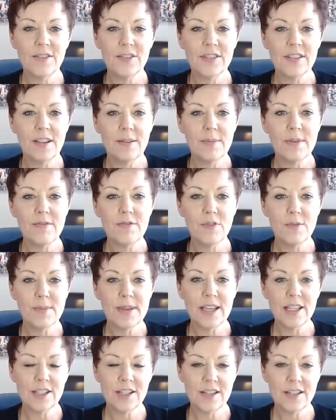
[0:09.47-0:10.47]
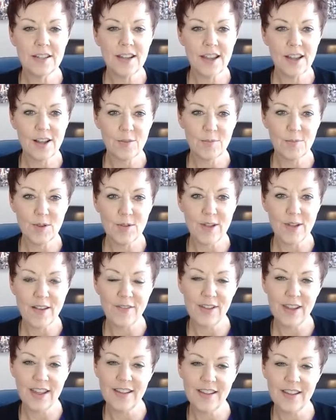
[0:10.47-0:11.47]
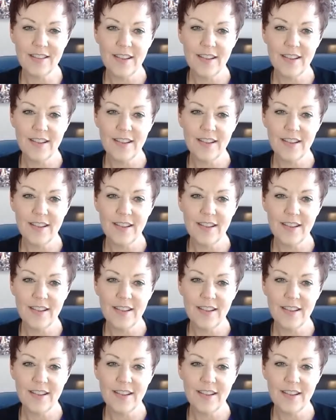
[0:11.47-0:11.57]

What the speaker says: some information to help you navigate